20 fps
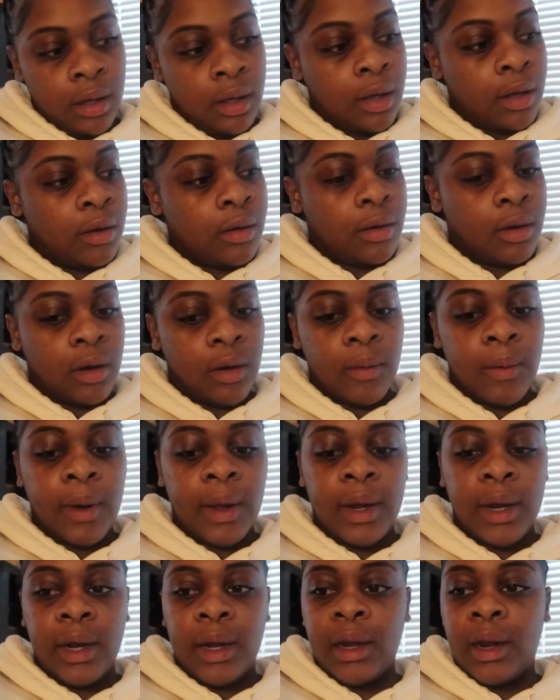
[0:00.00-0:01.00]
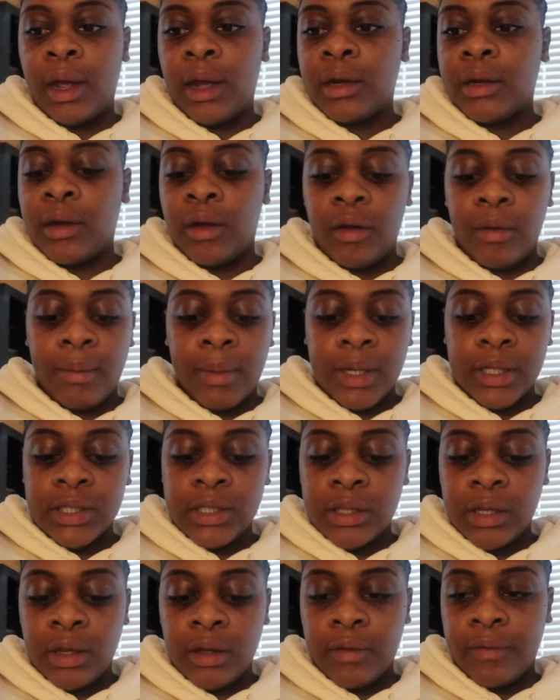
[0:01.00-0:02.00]
I don't know why they knocked all my
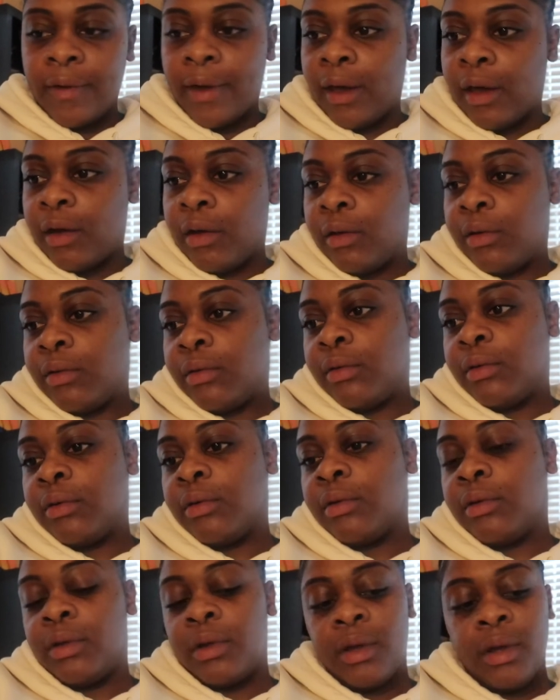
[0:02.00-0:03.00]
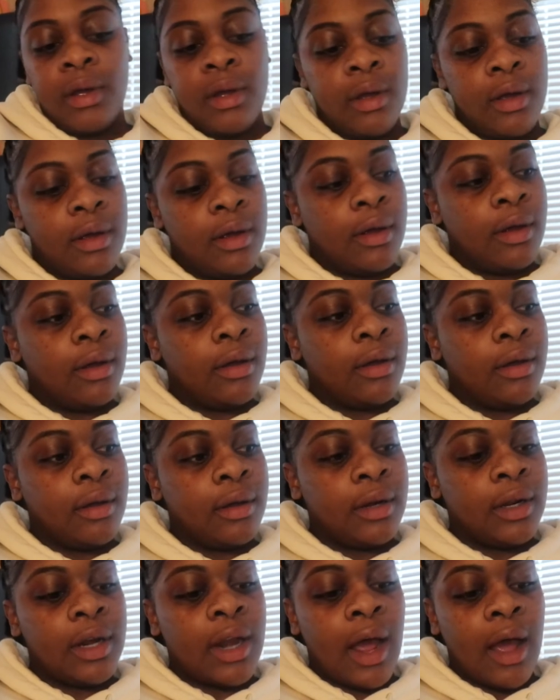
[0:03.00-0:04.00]
stuff out.
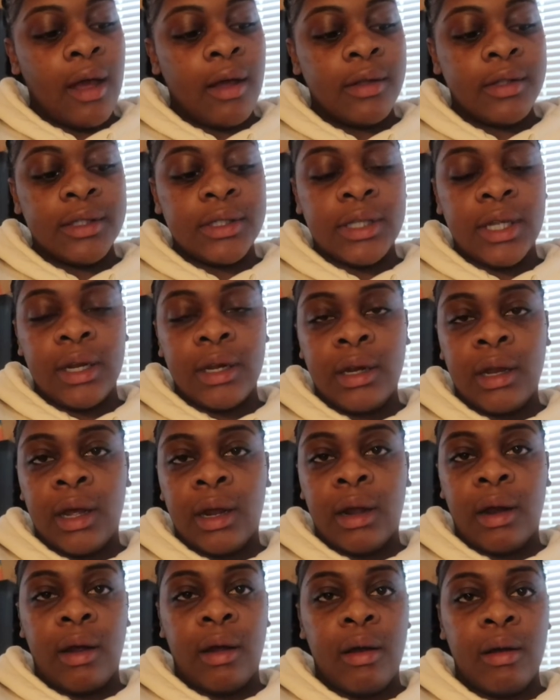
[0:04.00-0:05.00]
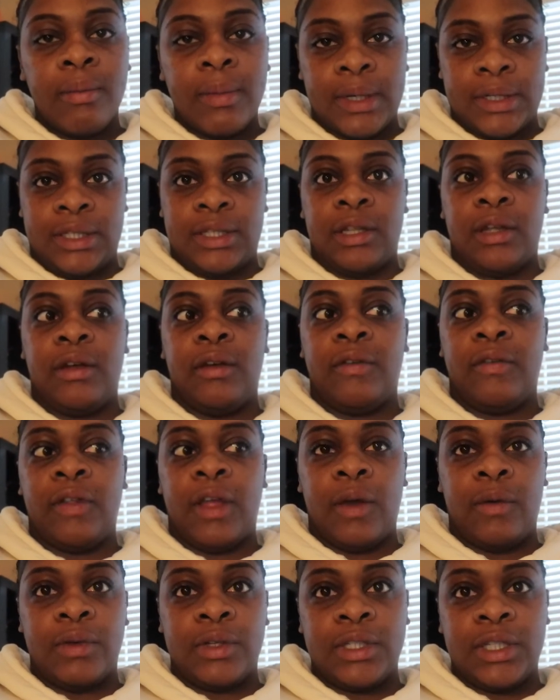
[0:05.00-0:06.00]
The dogs done knocked all my stuff
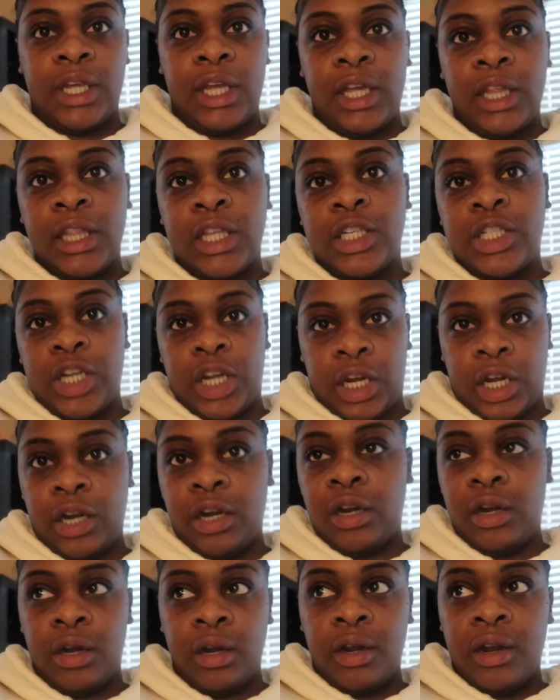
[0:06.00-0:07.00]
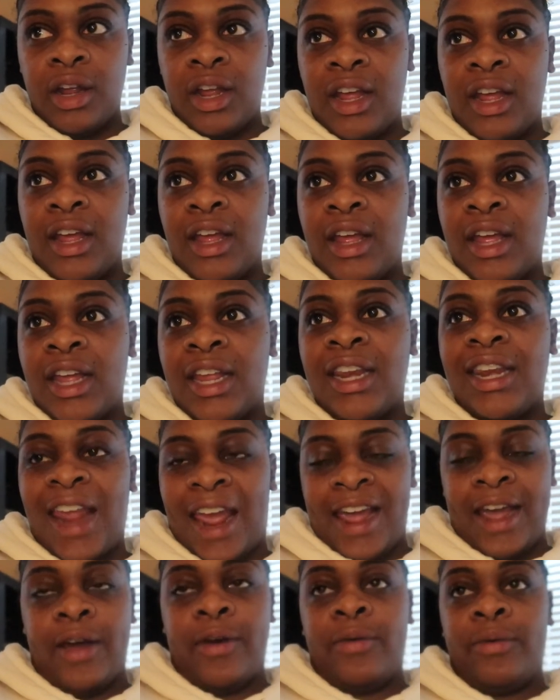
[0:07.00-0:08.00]
that was in the chair
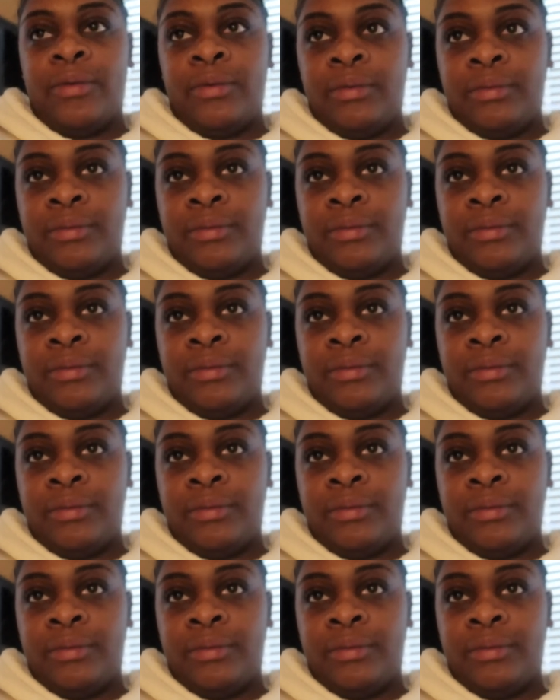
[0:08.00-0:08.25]
down.